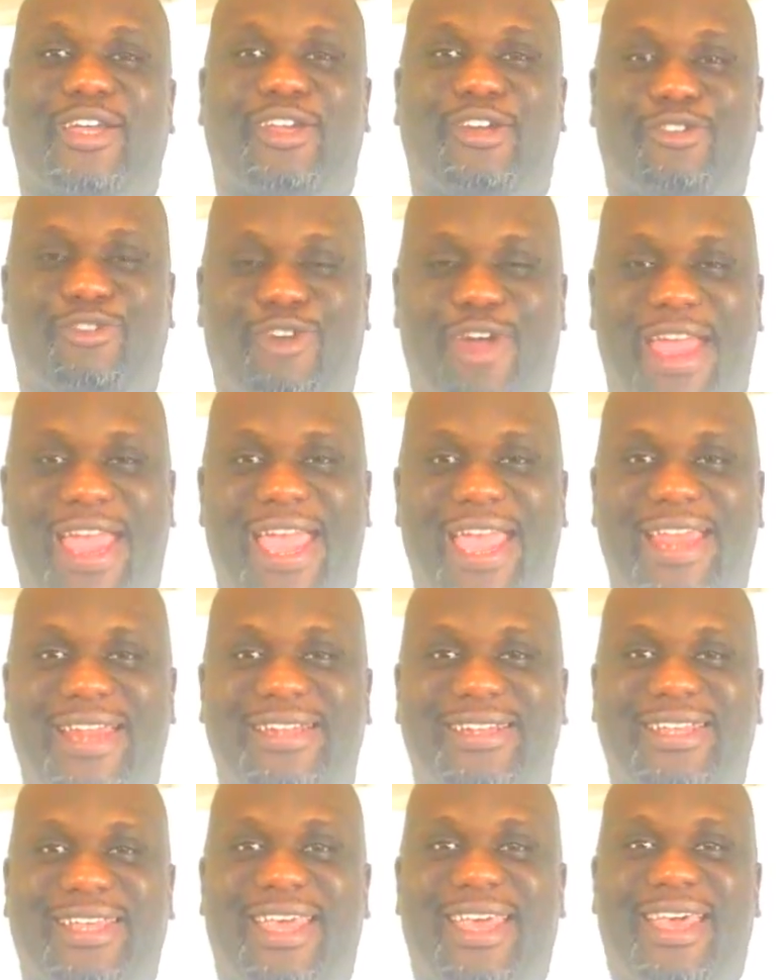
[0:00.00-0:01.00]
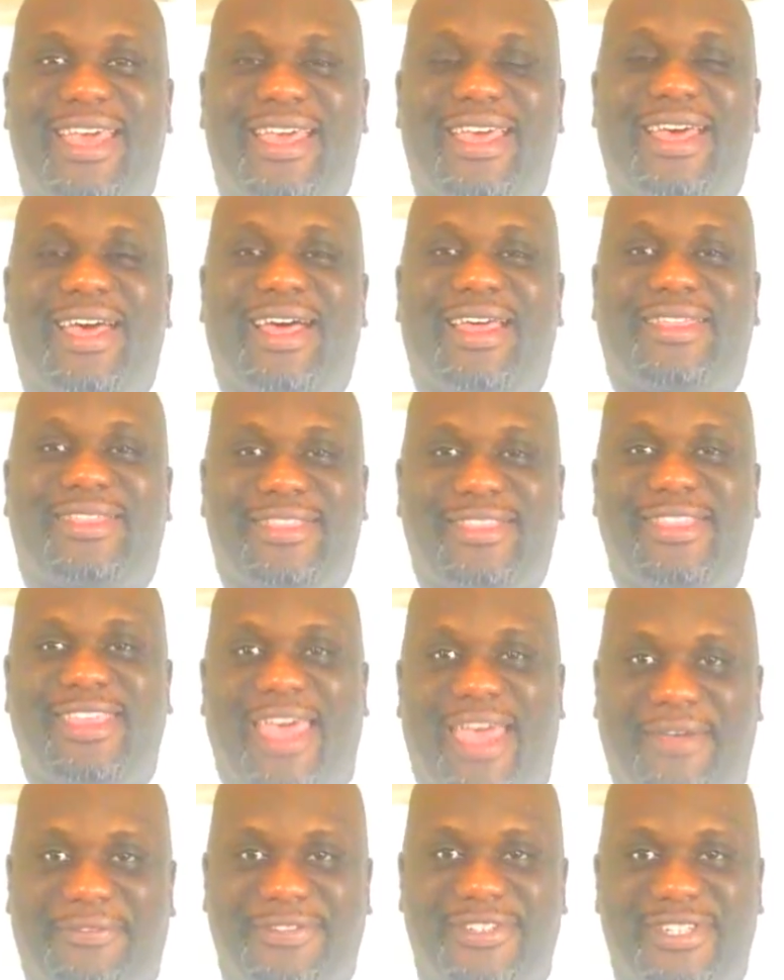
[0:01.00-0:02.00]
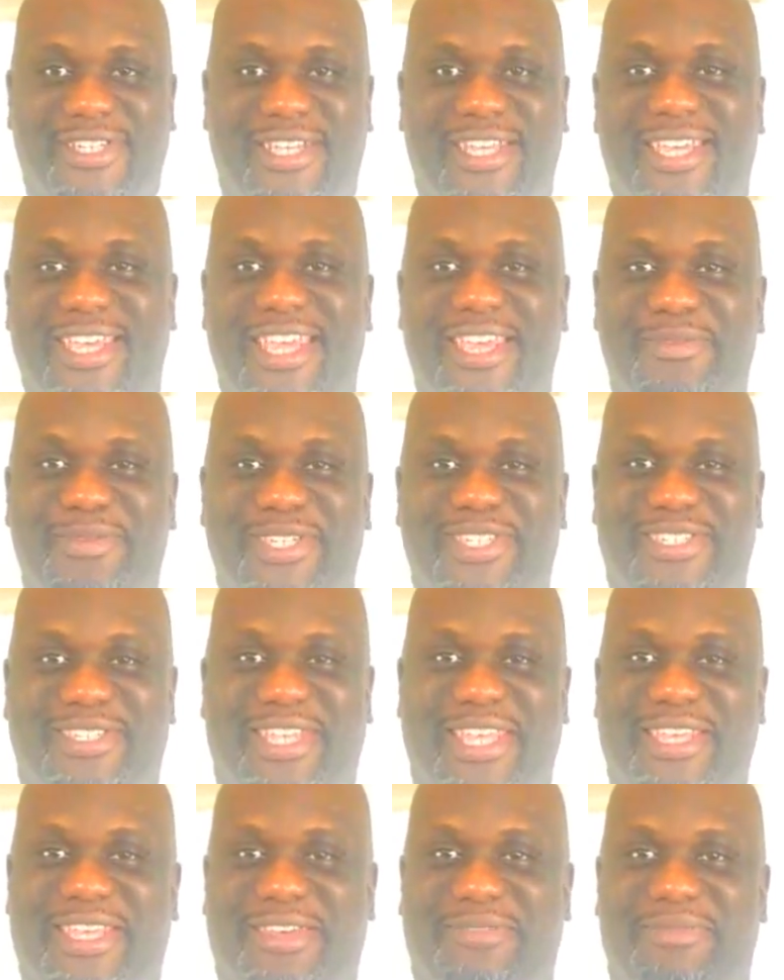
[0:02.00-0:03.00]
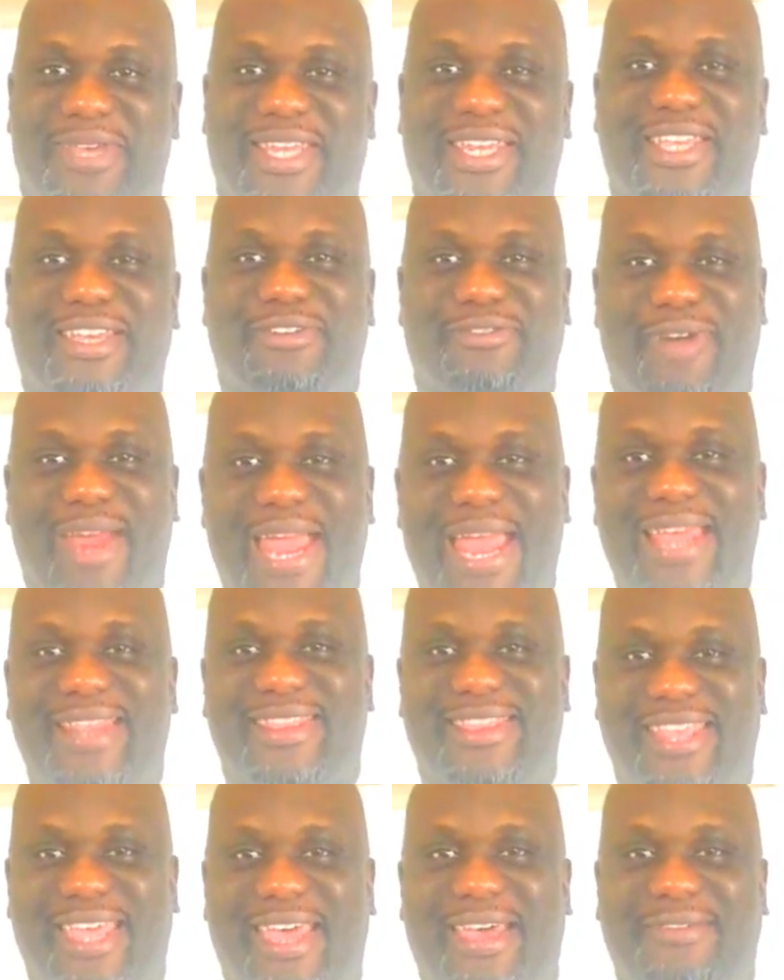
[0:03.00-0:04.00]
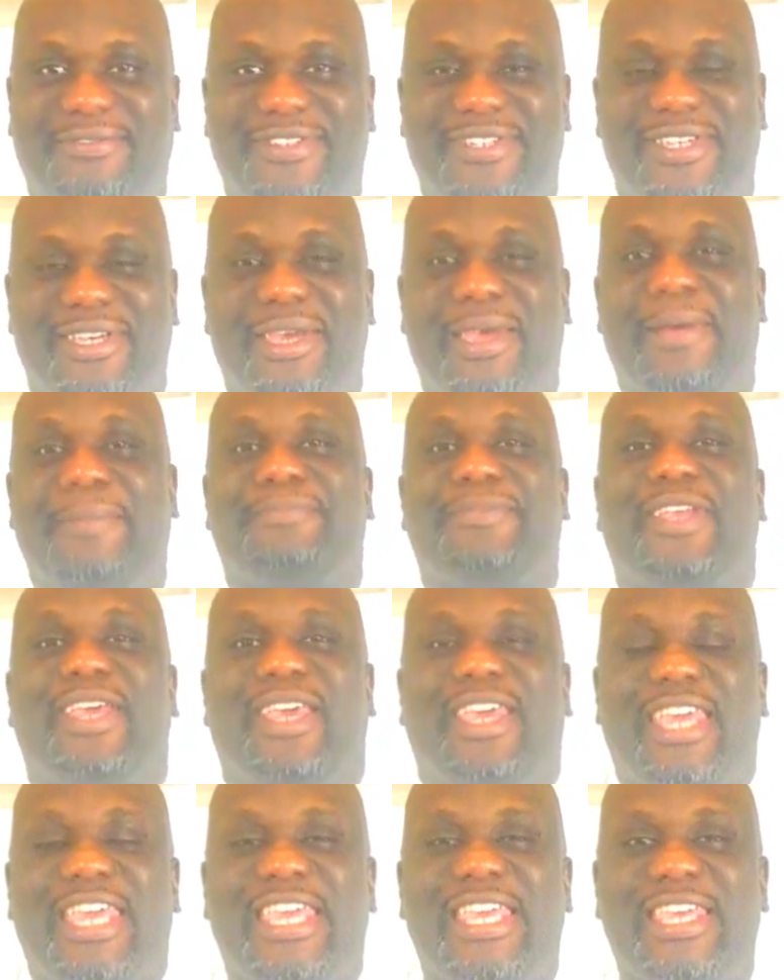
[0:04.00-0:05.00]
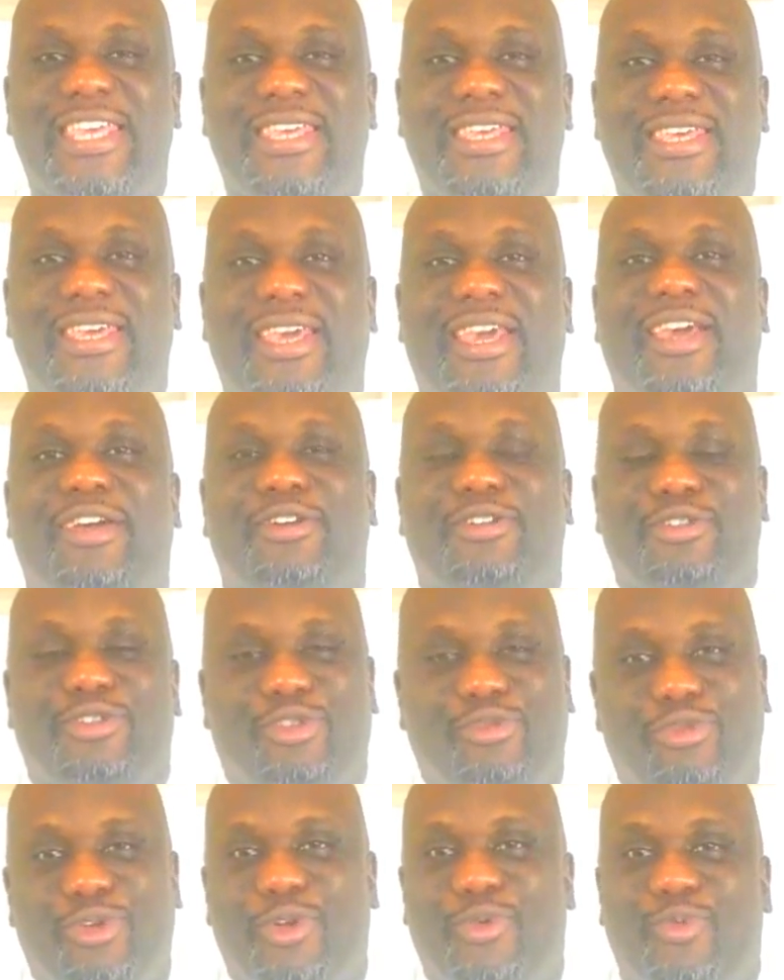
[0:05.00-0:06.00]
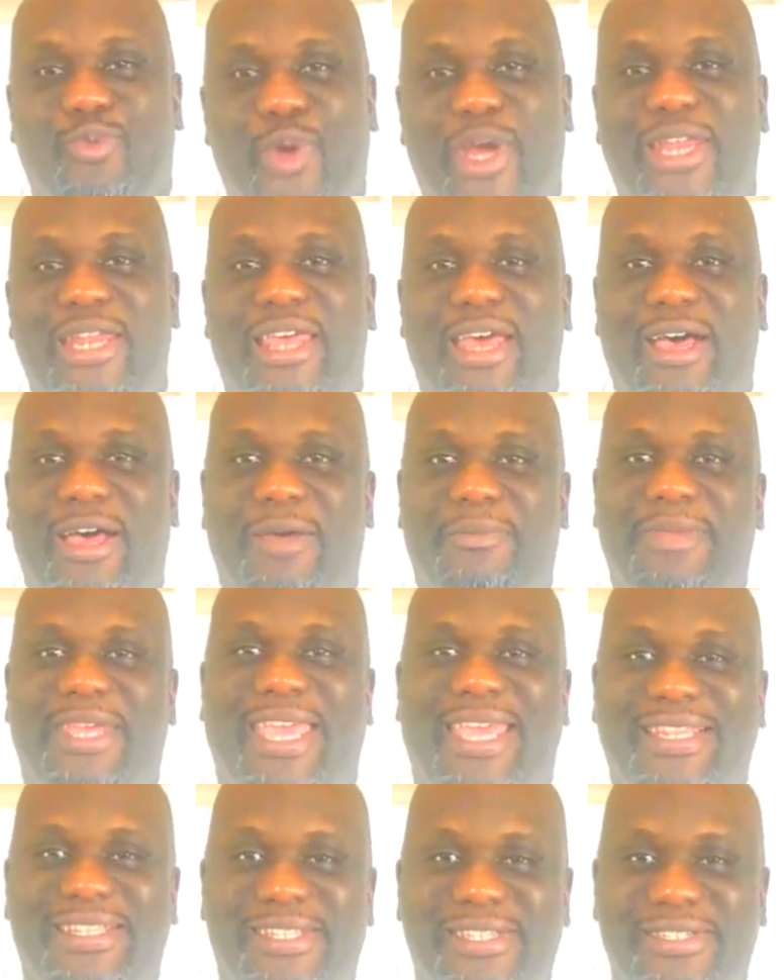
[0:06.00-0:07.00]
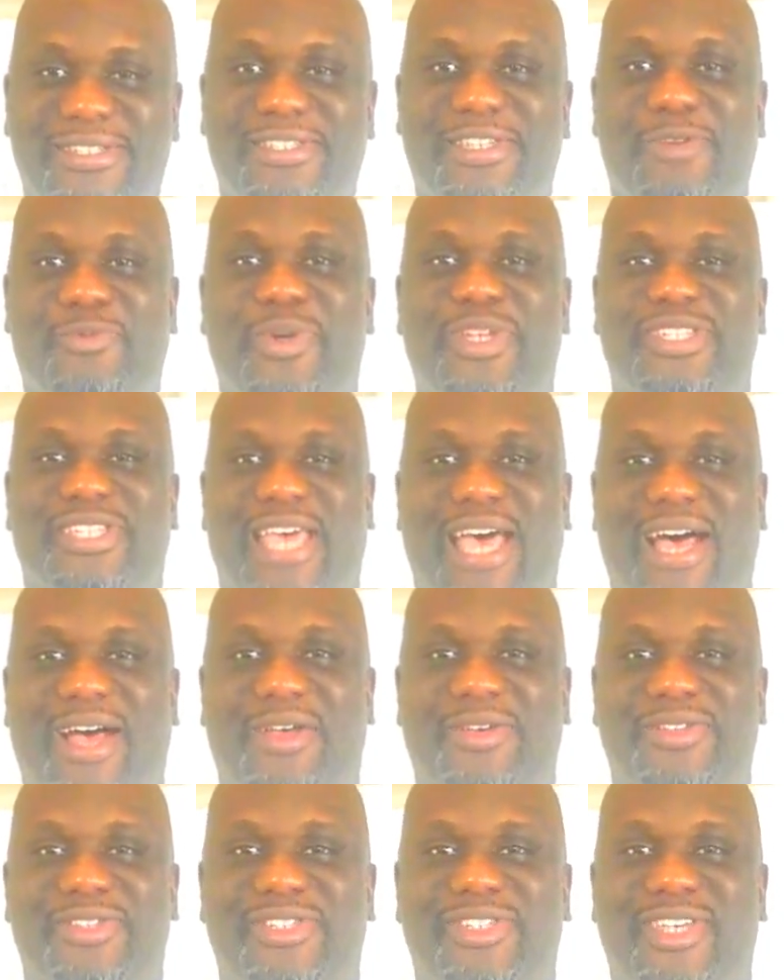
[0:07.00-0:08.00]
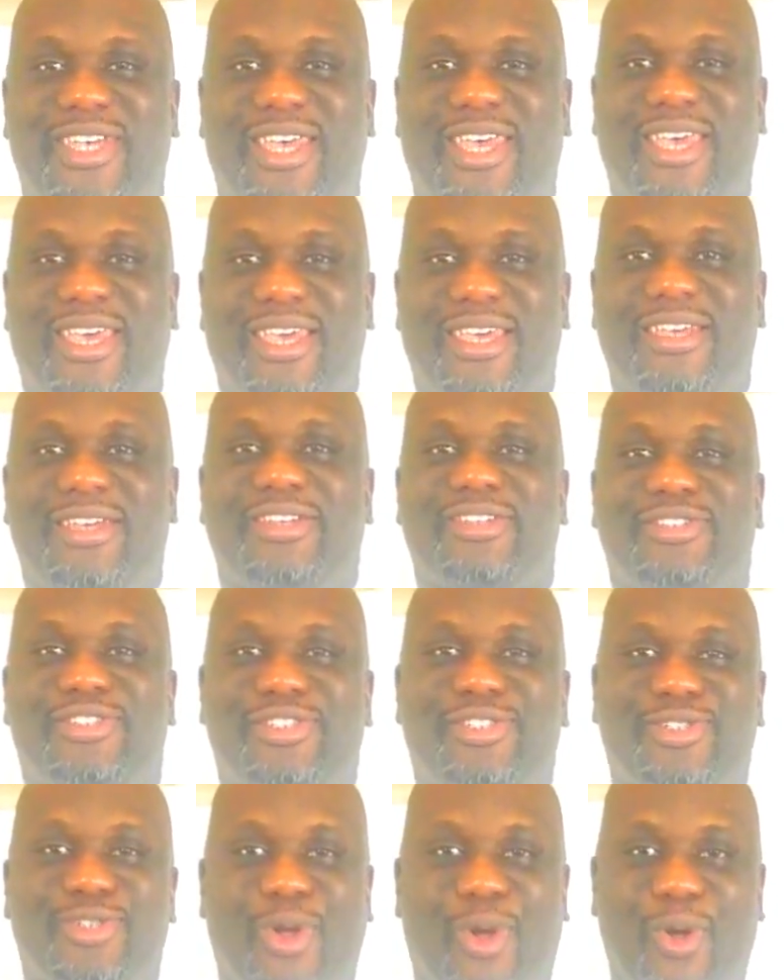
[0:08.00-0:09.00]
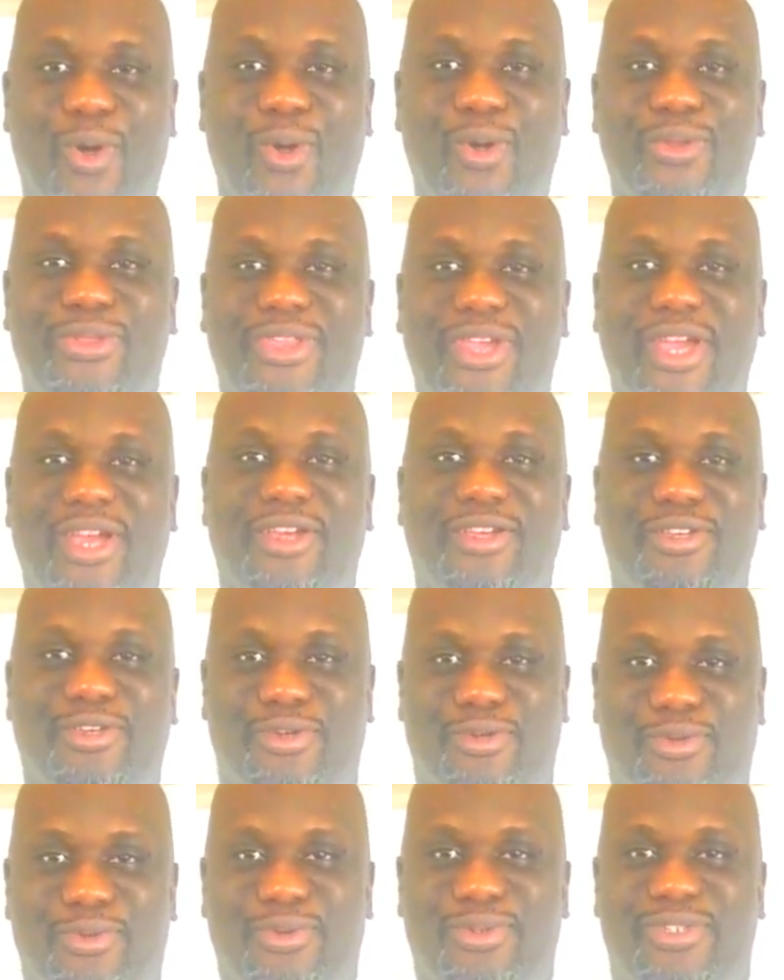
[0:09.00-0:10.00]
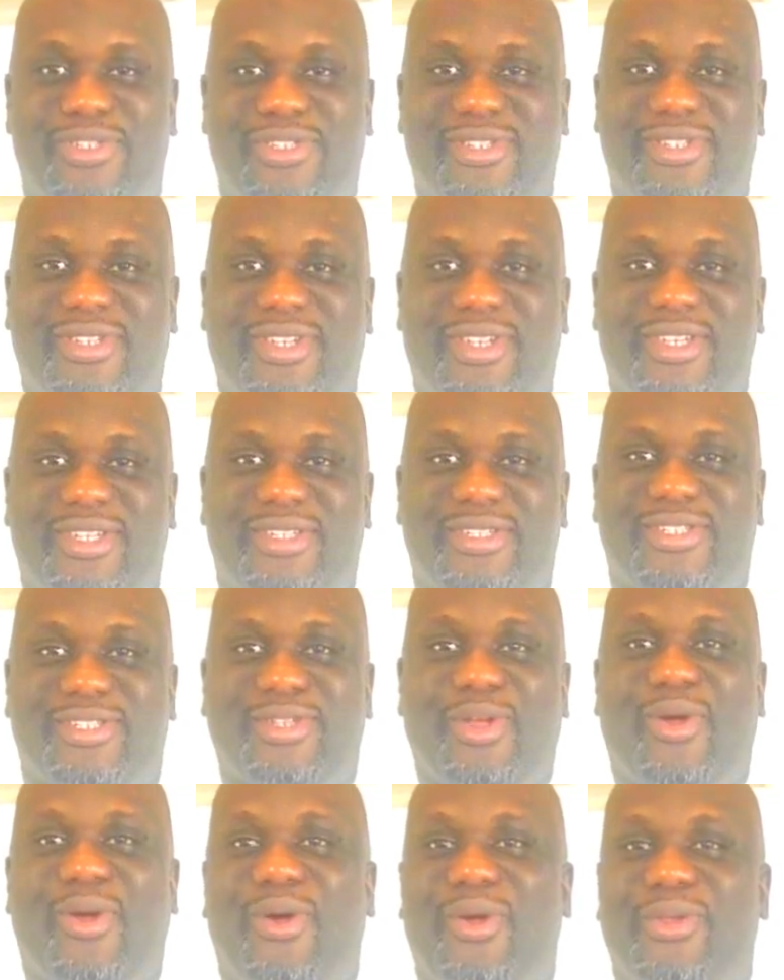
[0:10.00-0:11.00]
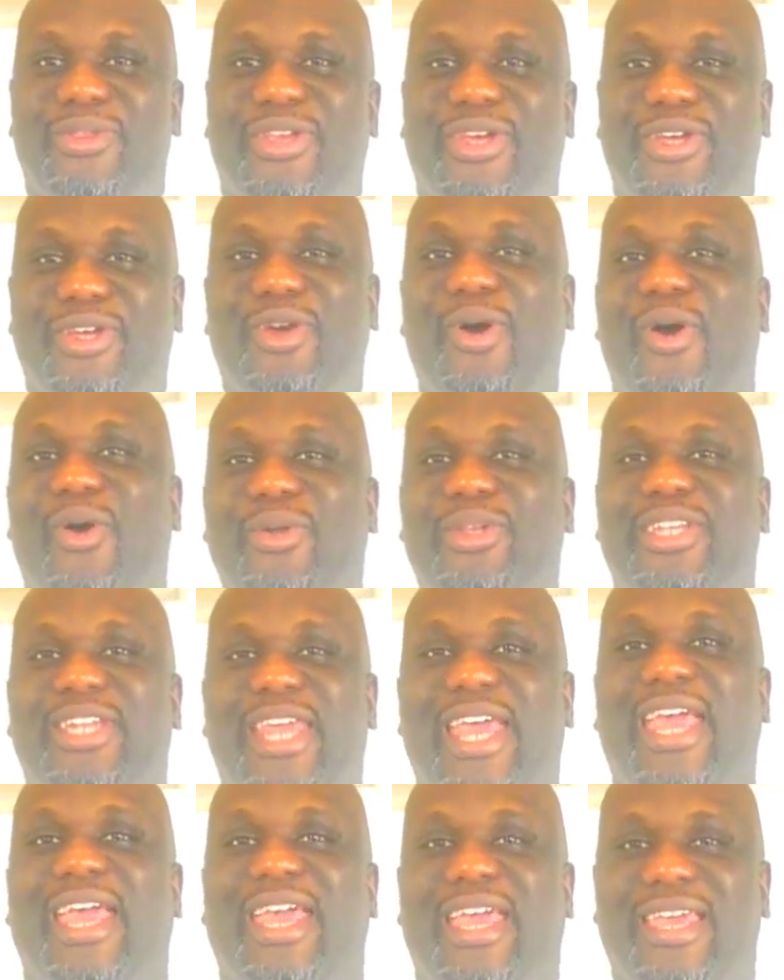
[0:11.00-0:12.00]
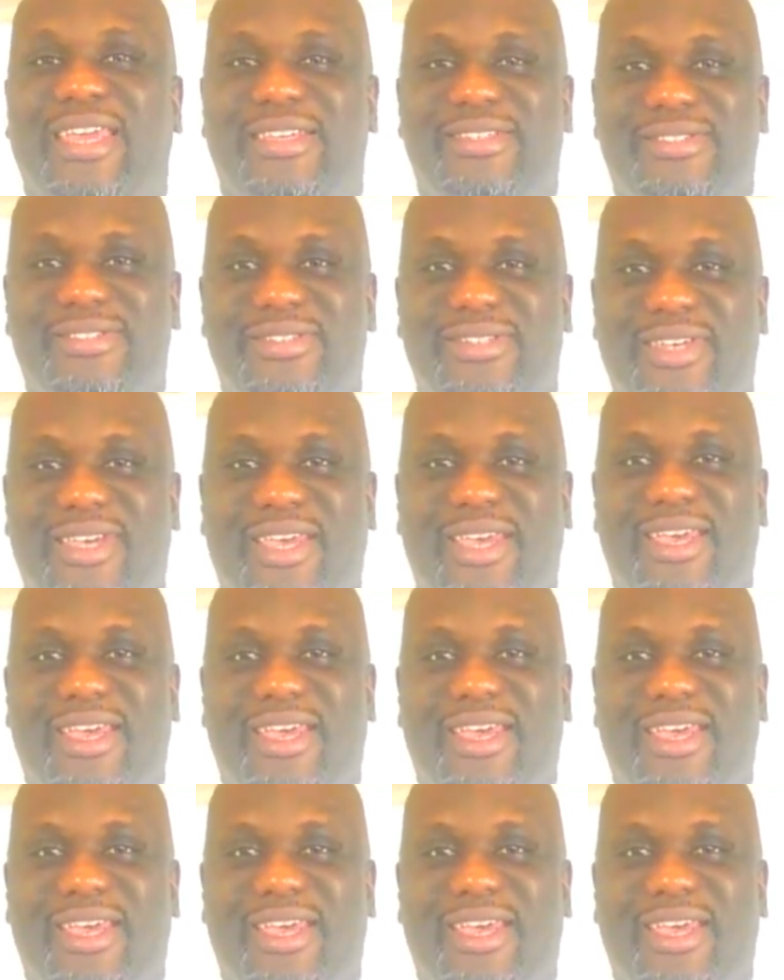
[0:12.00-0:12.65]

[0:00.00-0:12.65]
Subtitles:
grand theft? He committed grand theft. He went up into someone's house, stole their goose, stole the golden eggs,